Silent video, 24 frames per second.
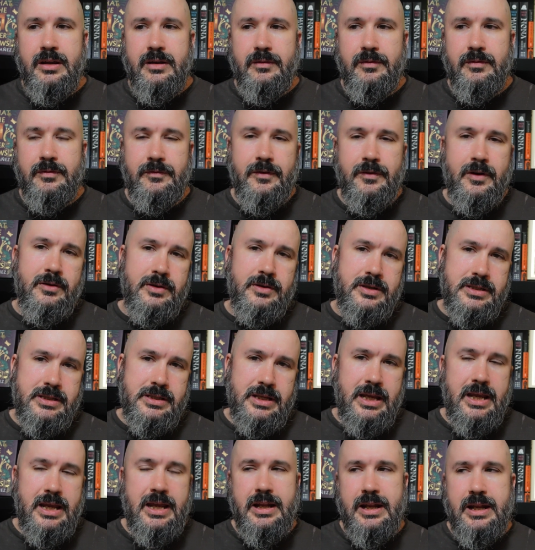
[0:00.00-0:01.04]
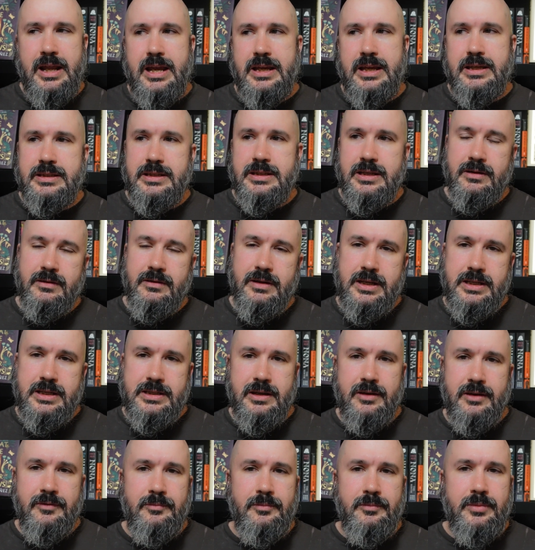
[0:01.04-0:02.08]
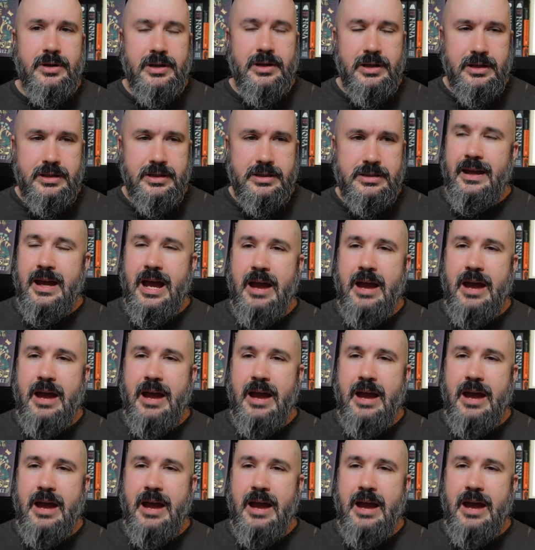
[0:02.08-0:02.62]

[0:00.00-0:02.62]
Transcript: first in a series of books.